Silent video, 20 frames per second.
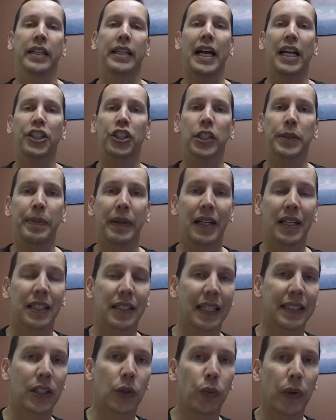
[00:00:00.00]
Not just
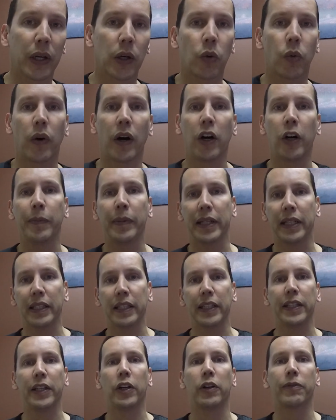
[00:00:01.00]
because it's a requirement
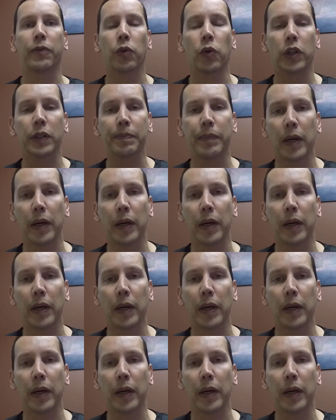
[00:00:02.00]
in the Air Force,